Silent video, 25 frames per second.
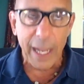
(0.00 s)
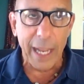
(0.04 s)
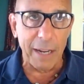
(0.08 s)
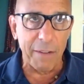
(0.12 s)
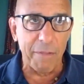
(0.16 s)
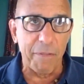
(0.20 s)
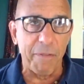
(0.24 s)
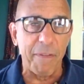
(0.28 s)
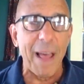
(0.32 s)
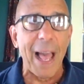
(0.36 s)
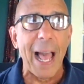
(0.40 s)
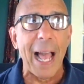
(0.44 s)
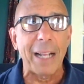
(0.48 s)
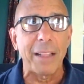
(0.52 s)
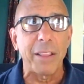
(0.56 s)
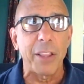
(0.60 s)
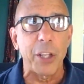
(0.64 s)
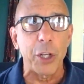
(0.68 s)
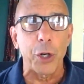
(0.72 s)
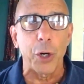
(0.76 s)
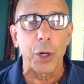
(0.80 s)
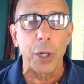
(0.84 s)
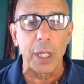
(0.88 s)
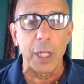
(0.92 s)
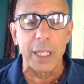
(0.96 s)
In fact,
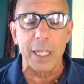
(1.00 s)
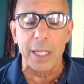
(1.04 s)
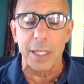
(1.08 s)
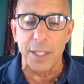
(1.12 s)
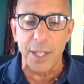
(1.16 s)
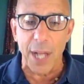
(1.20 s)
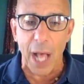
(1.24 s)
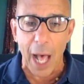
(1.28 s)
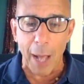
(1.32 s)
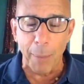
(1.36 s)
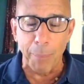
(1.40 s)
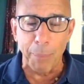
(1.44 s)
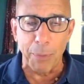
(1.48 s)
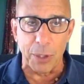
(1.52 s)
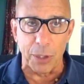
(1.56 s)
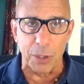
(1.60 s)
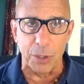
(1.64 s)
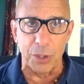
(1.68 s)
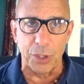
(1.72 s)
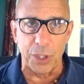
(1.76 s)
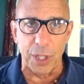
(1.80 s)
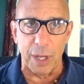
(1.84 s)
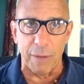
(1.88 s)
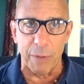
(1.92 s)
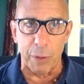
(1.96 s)
the early
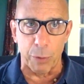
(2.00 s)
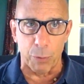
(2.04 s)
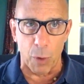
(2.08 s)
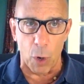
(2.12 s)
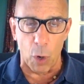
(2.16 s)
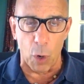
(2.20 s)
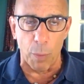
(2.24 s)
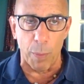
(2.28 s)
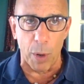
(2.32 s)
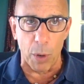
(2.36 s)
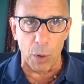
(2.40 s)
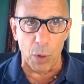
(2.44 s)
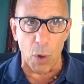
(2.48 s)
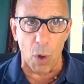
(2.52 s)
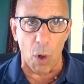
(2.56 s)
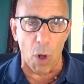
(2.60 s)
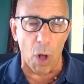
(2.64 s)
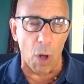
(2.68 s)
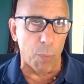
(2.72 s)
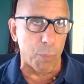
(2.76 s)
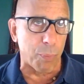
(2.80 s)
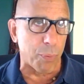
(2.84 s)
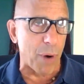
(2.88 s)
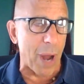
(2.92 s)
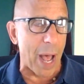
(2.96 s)
adopters of the
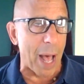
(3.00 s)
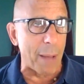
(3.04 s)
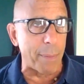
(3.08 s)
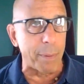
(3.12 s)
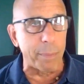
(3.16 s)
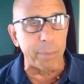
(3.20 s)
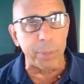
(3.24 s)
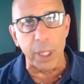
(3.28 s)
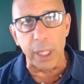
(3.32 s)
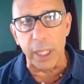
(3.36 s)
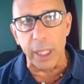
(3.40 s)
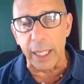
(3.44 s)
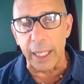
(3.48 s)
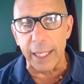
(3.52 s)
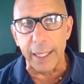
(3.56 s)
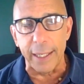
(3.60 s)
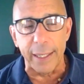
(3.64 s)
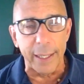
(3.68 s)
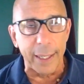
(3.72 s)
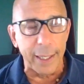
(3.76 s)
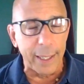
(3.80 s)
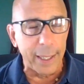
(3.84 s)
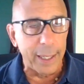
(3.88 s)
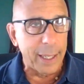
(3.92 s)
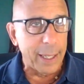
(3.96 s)
robocall
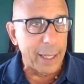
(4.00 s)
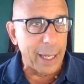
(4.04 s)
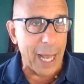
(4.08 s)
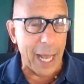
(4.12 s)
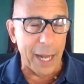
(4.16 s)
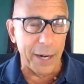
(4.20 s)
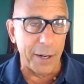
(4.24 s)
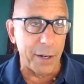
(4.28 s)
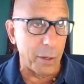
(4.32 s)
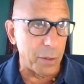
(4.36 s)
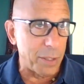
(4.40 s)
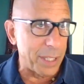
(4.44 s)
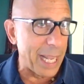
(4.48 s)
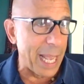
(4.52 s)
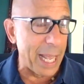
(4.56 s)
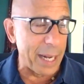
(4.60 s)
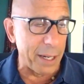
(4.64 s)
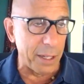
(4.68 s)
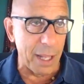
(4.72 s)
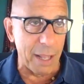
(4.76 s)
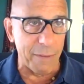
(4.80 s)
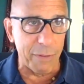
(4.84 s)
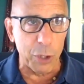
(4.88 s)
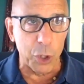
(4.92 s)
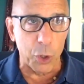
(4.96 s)
probably, I don't know, 10,
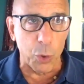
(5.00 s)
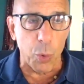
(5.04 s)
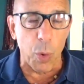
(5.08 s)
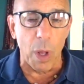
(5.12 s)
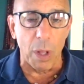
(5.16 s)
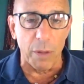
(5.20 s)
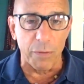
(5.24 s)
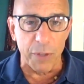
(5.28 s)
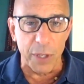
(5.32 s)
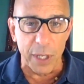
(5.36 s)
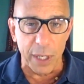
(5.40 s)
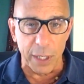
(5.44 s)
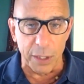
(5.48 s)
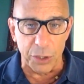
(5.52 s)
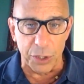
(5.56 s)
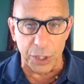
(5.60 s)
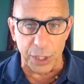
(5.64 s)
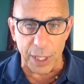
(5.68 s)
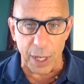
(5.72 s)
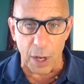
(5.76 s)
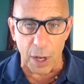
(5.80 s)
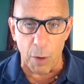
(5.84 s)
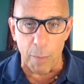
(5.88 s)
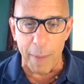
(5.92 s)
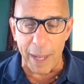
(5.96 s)
11, 12 years
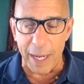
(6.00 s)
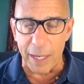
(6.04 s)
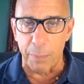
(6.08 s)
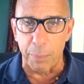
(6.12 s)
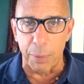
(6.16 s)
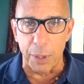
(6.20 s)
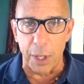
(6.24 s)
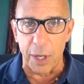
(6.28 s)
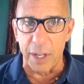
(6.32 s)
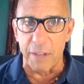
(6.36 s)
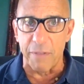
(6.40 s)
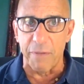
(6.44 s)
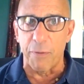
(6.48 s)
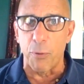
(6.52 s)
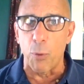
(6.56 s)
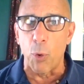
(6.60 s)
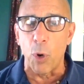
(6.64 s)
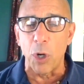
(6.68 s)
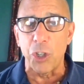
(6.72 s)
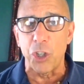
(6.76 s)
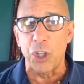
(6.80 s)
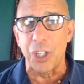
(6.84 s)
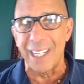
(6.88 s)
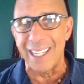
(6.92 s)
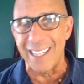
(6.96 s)
ago made a bloody
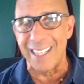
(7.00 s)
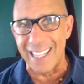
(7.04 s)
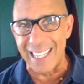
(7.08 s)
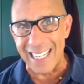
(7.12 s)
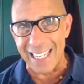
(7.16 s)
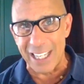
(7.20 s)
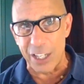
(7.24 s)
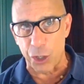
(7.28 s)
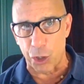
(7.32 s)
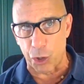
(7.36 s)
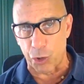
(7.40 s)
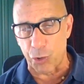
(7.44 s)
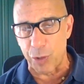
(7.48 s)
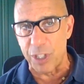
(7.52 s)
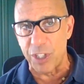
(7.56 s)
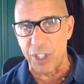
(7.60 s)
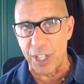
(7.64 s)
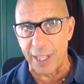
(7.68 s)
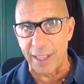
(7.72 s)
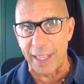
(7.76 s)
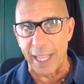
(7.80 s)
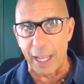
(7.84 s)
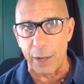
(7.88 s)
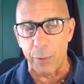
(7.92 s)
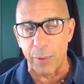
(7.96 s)
fortune in the industries
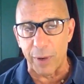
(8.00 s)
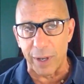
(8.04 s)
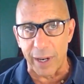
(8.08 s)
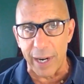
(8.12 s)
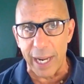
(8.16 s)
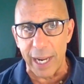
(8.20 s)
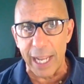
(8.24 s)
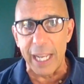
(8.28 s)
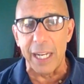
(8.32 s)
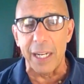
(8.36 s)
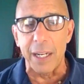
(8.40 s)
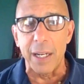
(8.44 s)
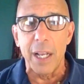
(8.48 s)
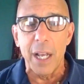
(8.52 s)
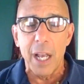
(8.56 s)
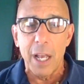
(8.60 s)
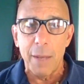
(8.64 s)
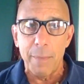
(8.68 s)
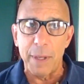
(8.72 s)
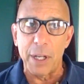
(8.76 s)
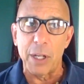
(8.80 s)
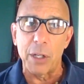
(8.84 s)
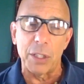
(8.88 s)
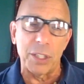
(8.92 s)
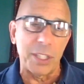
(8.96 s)
that they were in,
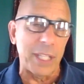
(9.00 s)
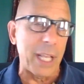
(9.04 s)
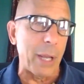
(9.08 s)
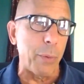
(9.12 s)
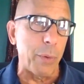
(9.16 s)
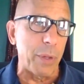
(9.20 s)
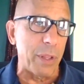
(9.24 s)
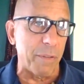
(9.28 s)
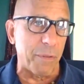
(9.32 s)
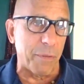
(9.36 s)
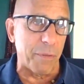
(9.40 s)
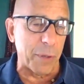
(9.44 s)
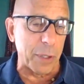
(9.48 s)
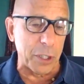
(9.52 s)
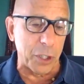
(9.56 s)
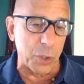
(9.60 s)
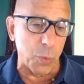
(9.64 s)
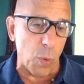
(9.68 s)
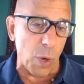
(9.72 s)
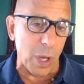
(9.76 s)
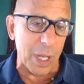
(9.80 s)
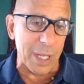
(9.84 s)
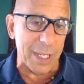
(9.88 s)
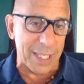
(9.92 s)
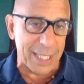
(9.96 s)
because they were the
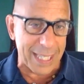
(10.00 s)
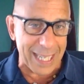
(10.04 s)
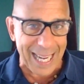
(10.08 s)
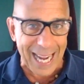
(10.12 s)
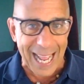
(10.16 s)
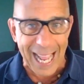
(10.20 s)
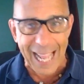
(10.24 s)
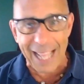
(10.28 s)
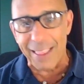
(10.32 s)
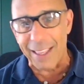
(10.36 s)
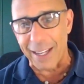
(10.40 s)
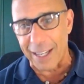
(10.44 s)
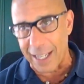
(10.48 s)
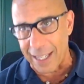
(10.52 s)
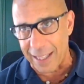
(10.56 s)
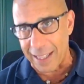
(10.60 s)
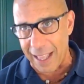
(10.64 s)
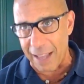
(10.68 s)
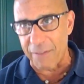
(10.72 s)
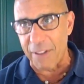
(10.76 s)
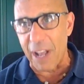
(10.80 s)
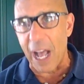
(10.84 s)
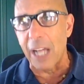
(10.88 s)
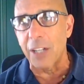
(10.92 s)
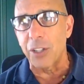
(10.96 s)
first ones. Today,
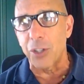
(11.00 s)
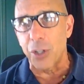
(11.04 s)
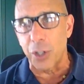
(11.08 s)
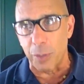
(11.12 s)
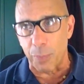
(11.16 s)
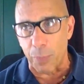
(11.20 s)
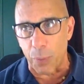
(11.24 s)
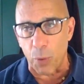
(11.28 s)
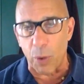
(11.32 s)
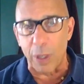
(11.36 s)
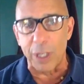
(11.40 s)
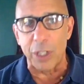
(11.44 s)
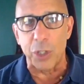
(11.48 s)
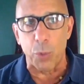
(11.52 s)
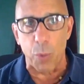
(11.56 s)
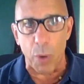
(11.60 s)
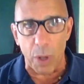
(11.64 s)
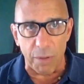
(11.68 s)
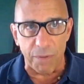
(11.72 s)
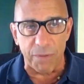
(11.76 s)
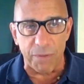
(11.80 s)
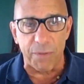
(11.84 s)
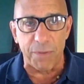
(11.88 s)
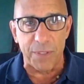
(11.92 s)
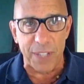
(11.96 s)
they've gotten to the point
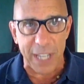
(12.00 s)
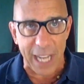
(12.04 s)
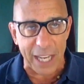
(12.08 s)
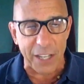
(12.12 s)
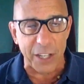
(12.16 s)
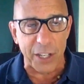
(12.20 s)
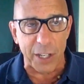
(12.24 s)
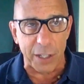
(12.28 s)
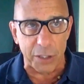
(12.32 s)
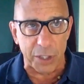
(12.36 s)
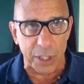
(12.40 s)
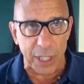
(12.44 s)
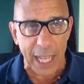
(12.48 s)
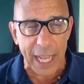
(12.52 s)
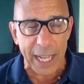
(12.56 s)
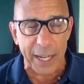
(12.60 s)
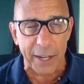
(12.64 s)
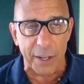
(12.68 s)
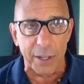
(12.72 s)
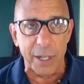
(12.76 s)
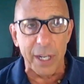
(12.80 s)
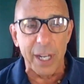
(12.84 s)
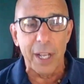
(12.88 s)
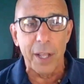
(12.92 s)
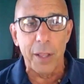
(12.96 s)
12, 10 years
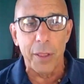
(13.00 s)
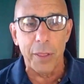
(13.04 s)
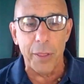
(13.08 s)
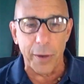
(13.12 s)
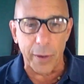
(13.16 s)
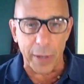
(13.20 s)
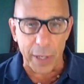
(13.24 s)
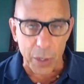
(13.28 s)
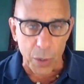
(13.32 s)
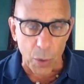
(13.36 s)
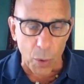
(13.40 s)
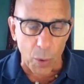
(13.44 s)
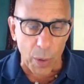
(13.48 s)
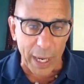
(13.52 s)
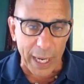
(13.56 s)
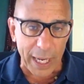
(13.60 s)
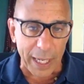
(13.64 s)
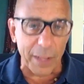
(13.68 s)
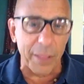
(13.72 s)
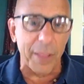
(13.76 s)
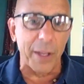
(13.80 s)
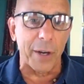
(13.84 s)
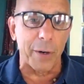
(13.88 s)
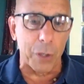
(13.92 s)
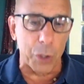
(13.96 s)
later, they're
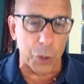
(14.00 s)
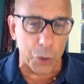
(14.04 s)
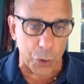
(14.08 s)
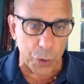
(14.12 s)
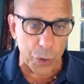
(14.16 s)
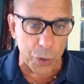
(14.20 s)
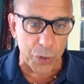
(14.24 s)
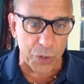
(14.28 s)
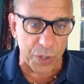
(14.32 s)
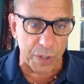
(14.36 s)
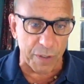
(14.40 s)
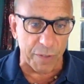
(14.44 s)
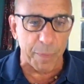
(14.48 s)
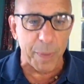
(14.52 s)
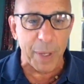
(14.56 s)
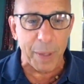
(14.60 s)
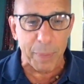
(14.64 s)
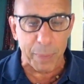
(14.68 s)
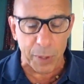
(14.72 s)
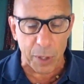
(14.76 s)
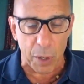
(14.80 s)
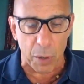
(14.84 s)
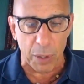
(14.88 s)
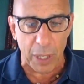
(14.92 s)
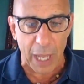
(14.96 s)
annoying, they're intrusive,
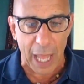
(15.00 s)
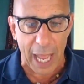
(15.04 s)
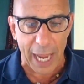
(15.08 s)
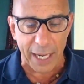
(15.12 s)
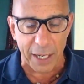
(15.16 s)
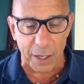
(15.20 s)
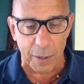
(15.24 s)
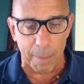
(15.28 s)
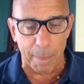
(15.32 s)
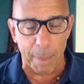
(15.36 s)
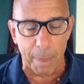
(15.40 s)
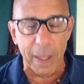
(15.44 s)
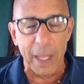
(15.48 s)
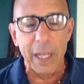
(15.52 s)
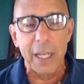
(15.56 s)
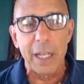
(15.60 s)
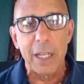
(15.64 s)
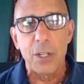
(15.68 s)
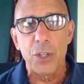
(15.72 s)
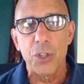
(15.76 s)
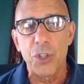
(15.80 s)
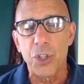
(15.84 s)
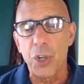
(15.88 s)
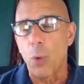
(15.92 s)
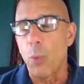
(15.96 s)
people don't like them.
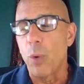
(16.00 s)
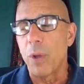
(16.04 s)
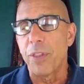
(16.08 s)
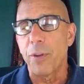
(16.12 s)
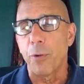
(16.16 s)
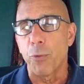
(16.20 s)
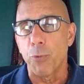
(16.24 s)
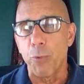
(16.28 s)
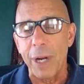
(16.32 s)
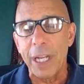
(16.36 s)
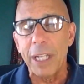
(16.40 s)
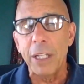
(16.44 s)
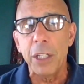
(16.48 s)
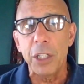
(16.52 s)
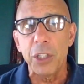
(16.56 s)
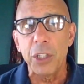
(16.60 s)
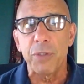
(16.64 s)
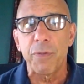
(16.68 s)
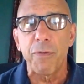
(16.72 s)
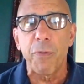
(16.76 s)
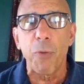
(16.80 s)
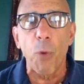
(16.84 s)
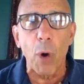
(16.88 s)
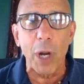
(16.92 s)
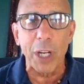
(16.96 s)
So with the
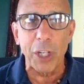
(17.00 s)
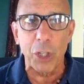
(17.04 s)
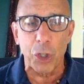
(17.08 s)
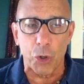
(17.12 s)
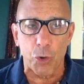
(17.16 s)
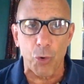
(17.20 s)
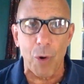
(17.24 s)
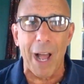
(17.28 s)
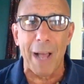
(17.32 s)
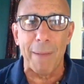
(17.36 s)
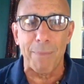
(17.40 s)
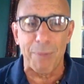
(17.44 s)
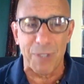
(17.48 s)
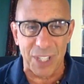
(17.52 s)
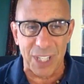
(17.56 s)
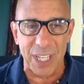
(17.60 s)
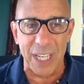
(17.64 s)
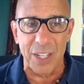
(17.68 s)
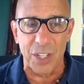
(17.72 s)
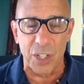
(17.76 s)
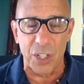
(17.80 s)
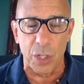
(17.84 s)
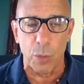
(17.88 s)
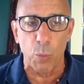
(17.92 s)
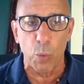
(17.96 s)
ringless voice drop
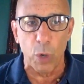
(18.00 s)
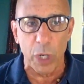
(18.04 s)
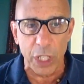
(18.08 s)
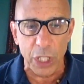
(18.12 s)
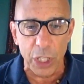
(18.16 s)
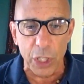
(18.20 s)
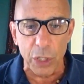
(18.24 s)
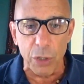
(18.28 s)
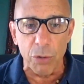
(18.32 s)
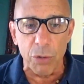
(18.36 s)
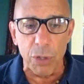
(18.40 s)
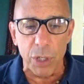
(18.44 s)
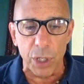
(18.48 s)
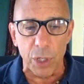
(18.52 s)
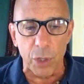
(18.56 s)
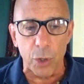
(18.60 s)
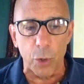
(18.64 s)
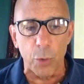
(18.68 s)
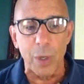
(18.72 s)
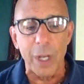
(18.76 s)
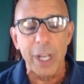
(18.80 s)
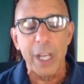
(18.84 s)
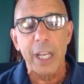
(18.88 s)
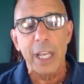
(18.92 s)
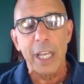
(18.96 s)
system, what you
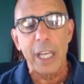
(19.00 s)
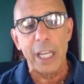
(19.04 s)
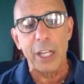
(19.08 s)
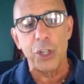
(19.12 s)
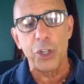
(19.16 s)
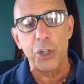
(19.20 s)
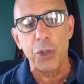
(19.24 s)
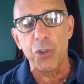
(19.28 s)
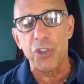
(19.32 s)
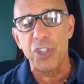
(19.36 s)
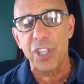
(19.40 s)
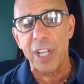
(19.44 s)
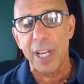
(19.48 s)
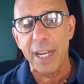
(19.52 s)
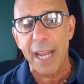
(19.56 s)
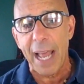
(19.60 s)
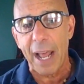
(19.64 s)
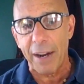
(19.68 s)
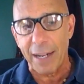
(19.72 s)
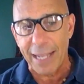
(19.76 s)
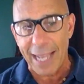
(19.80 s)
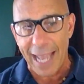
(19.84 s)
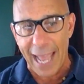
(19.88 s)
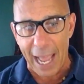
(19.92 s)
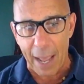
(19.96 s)
do is you send
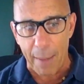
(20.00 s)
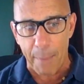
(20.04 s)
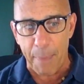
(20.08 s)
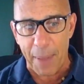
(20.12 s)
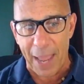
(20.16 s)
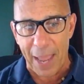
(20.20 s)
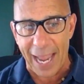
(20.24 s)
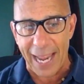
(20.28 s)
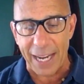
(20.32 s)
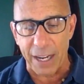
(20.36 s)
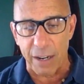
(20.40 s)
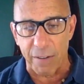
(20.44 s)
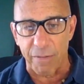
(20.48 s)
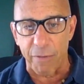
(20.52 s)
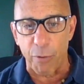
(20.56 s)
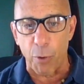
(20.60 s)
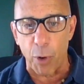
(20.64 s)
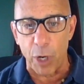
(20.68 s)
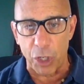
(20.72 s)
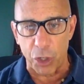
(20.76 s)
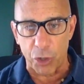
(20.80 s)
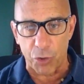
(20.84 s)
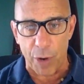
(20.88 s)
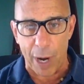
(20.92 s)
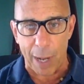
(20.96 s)
out a campaign of
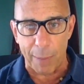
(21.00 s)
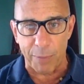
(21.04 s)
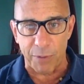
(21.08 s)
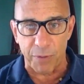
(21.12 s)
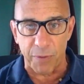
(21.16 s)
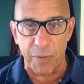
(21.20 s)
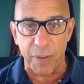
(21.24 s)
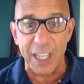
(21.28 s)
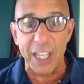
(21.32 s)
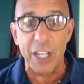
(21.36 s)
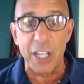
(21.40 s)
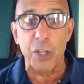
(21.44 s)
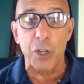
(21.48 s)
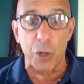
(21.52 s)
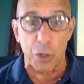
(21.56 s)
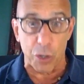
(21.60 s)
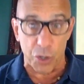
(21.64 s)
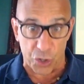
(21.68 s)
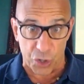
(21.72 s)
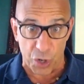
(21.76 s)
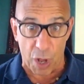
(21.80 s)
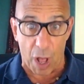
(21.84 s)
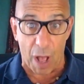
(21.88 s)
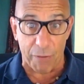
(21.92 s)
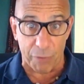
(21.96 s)
voice drops via your
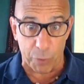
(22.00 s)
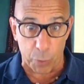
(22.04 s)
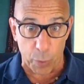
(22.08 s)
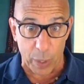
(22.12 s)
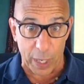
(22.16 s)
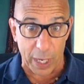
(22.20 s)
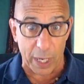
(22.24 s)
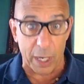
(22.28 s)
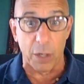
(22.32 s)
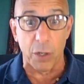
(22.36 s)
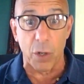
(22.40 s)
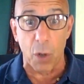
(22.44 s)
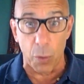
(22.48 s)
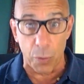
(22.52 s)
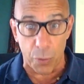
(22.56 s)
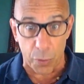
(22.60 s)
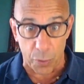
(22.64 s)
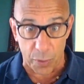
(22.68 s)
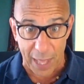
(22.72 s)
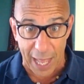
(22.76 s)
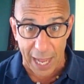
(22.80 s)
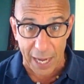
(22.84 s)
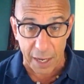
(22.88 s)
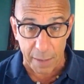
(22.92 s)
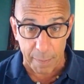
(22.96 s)
software. I'll go
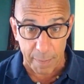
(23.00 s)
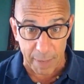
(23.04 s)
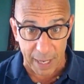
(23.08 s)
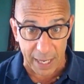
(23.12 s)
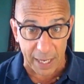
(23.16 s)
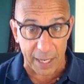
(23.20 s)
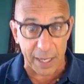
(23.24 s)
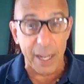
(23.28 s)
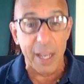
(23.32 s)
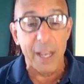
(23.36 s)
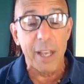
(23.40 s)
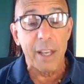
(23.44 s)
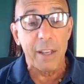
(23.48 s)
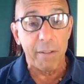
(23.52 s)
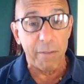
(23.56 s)
through that in a minute.